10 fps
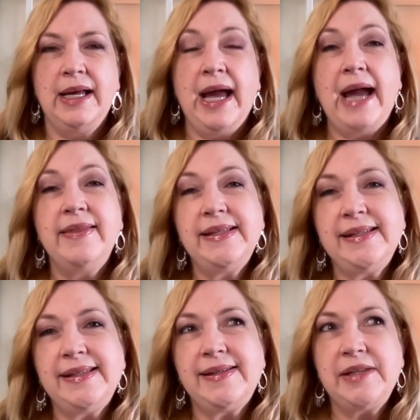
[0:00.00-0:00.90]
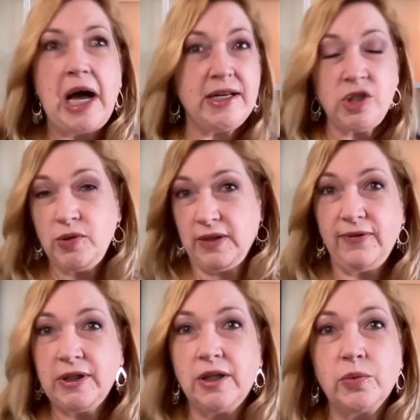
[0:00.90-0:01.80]
And this is not too
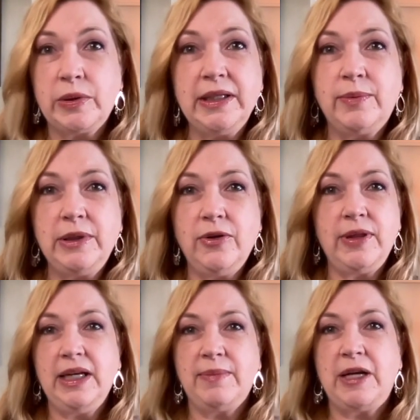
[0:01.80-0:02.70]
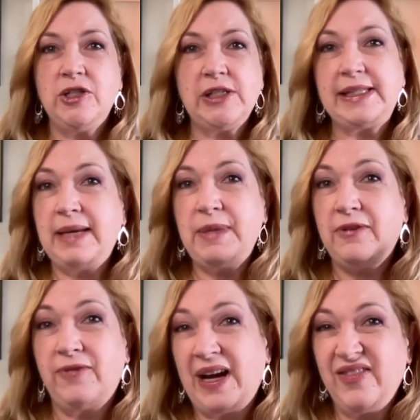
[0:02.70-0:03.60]
difficult, really, when you think about it. Just naming
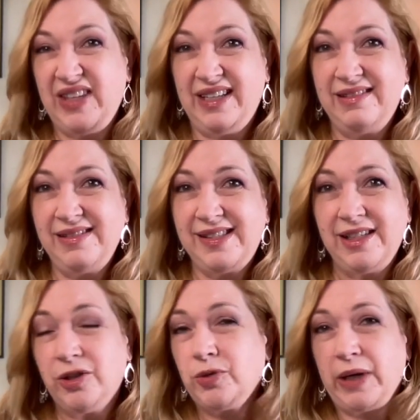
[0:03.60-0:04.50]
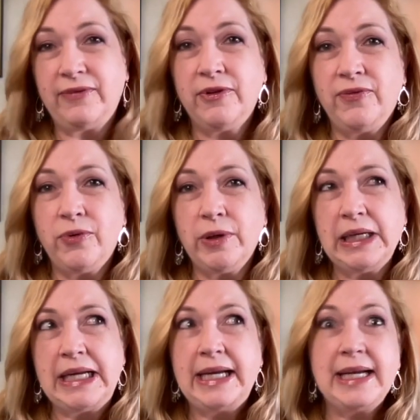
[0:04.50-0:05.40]
5 things that you're grateful
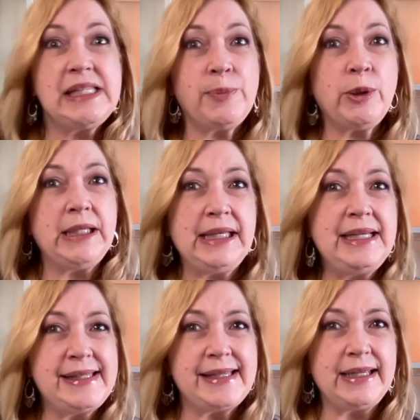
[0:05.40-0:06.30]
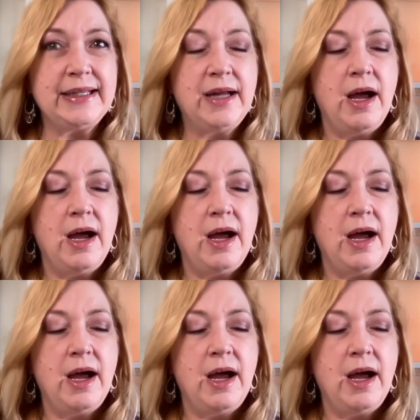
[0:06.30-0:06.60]
for, it's pretty easy.